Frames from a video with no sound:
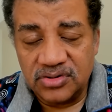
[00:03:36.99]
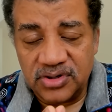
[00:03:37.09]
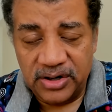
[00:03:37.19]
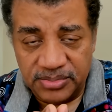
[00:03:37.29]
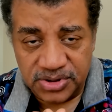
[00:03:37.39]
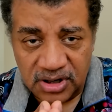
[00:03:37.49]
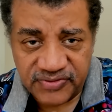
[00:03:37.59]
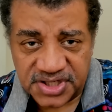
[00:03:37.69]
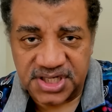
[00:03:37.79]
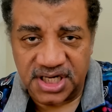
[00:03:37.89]
trying to
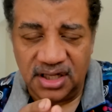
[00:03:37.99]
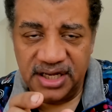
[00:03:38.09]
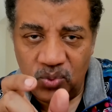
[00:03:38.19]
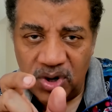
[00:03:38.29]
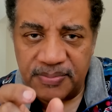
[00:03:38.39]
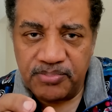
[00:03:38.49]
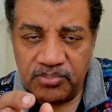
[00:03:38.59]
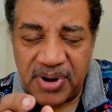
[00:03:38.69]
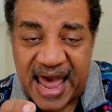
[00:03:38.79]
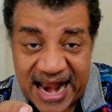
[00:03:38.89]
observe a signal in one
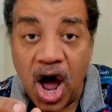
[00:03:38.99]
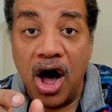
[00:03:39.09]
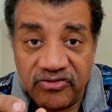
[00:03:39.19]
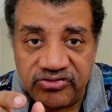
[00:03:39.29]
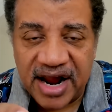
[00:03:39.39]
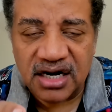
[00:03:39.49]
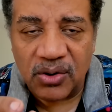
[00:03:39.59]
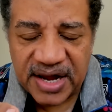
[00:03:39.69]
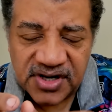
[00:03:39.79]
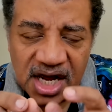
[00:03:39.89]
band of
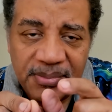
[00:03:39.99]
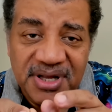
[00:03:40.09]
radio waves,